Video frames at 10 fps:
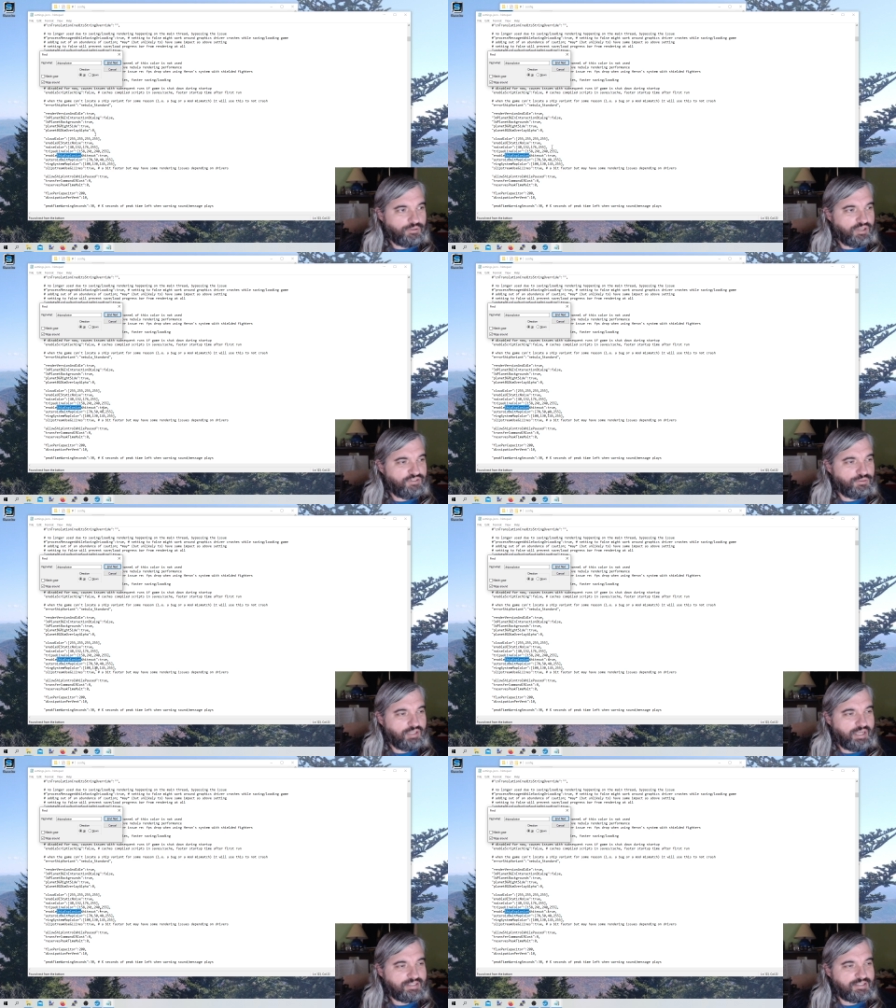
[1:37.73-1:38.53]
If you would
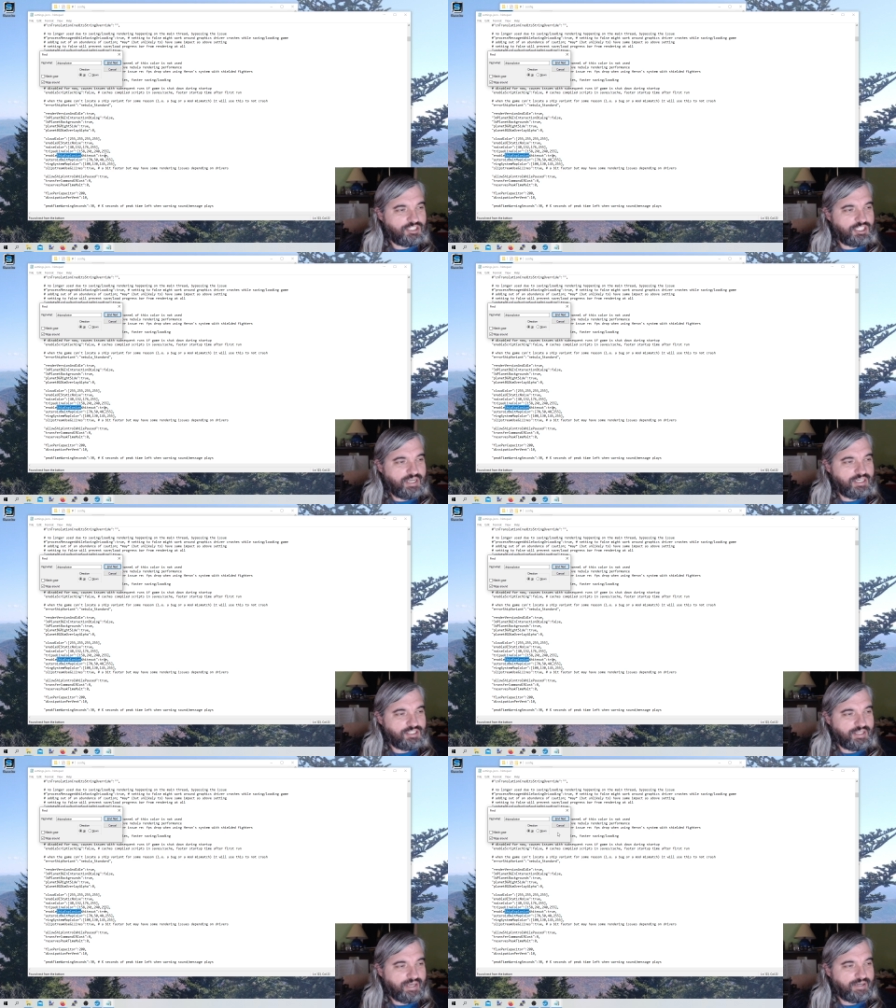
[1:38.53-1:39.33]
like to change
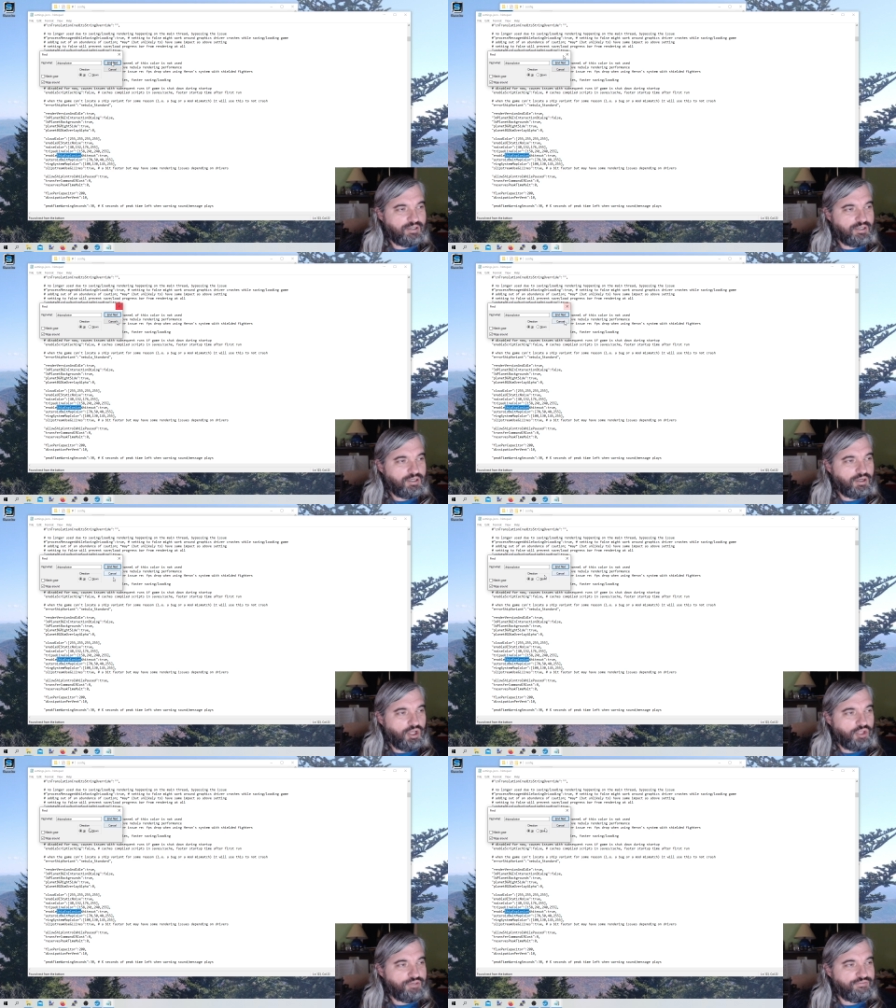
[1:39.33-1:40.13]
that,
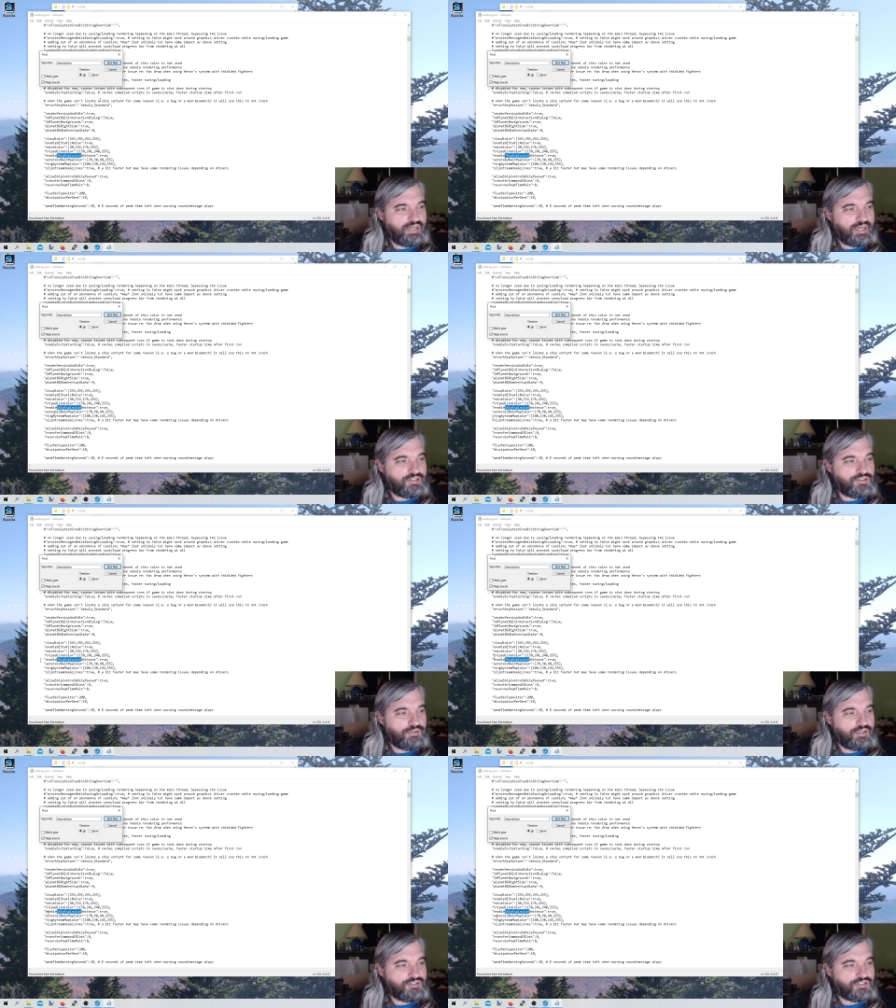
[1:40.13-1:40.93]
all you've got to do
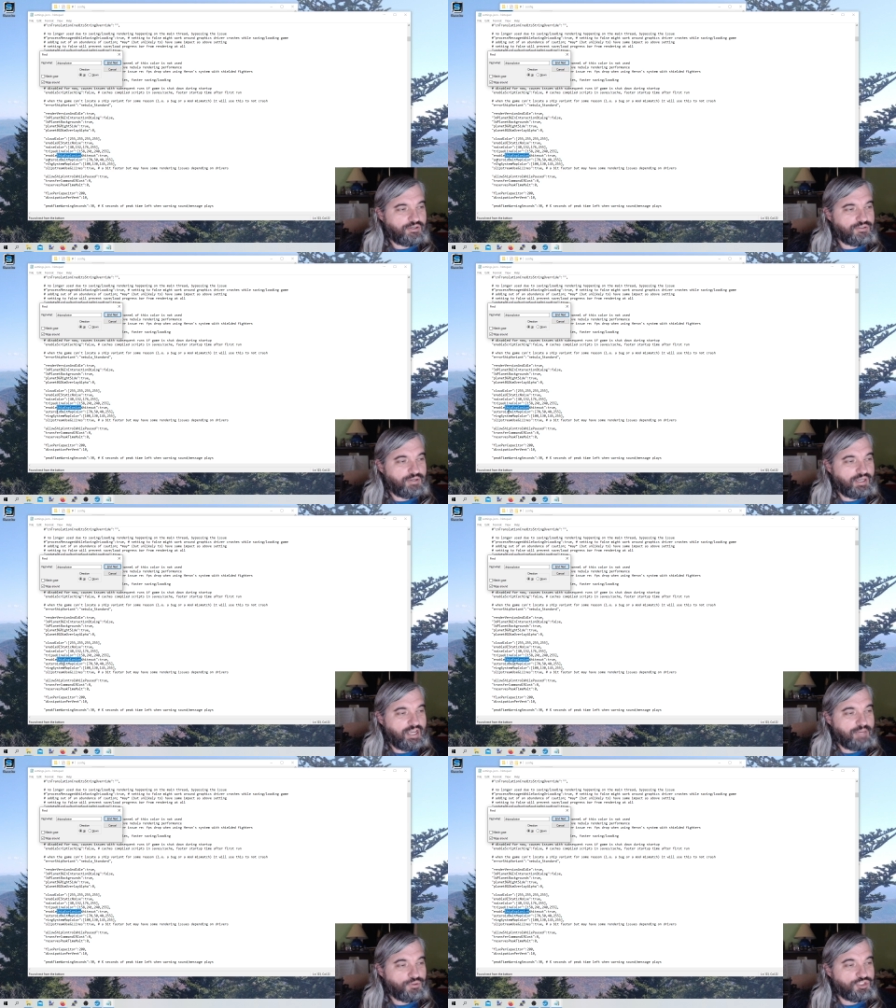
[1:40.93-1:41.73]
here is go to
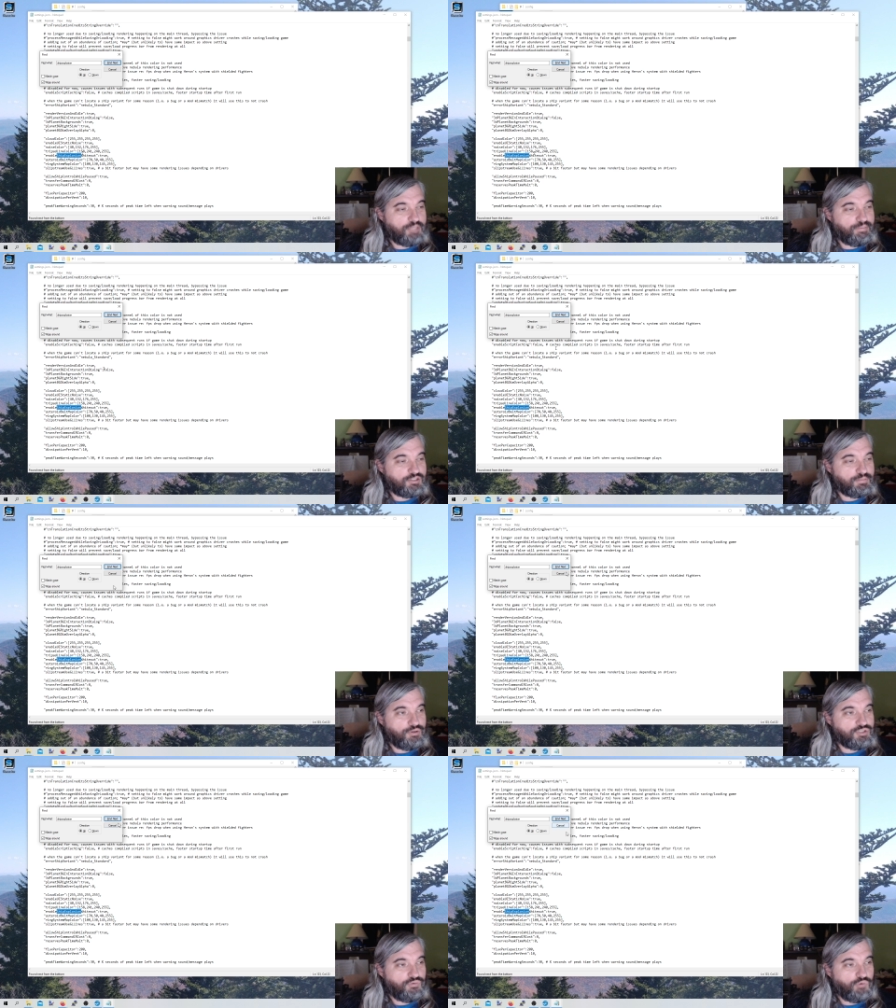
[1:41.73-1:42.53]
Enable Ship
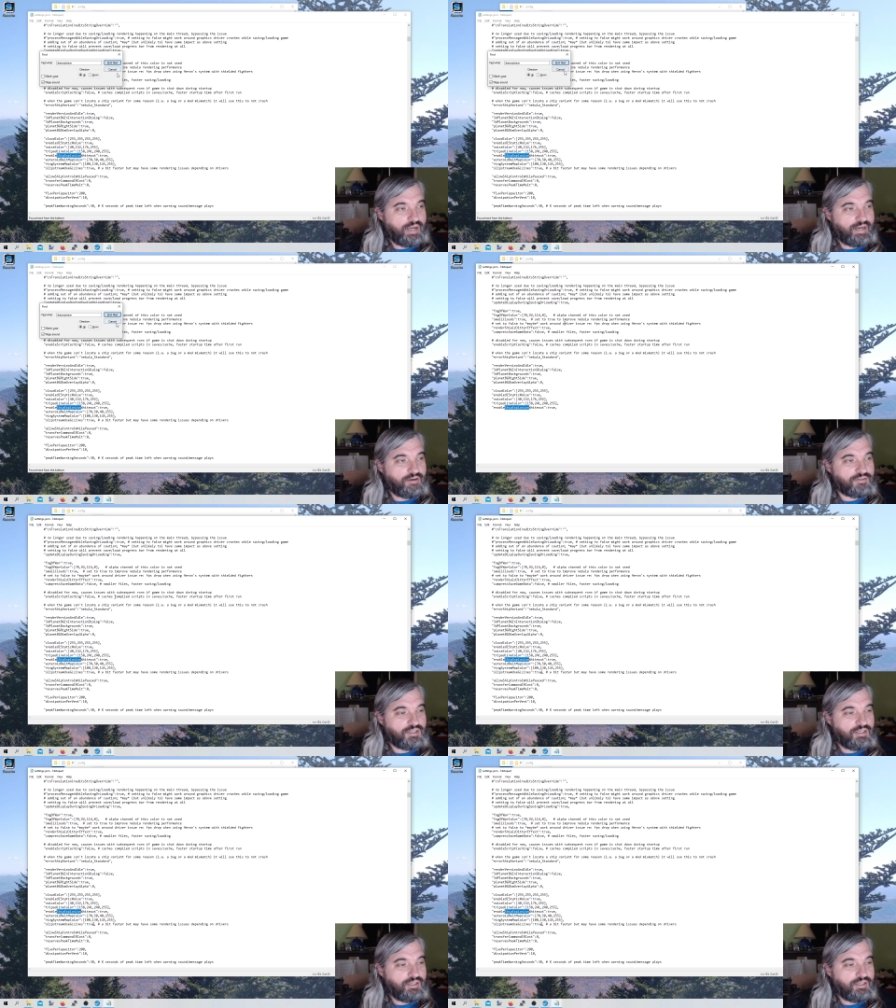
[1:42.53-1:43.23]
Explosion Whiteout